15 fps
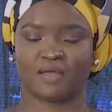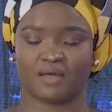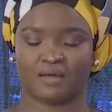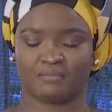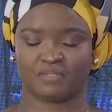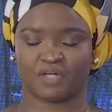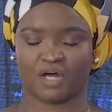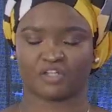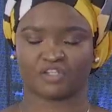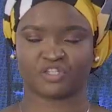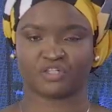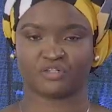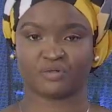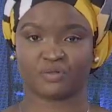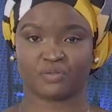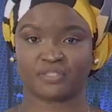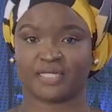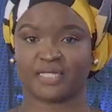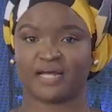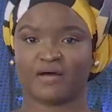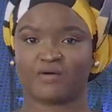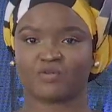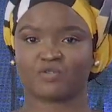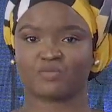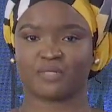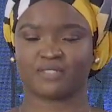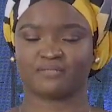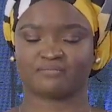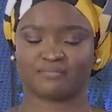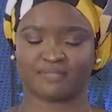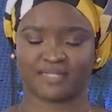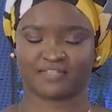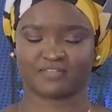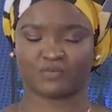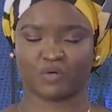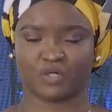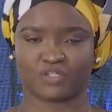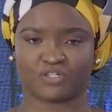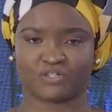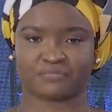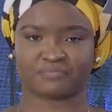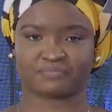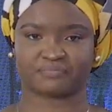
I'm Darshan Hussein Al Usman. Thanks for watching.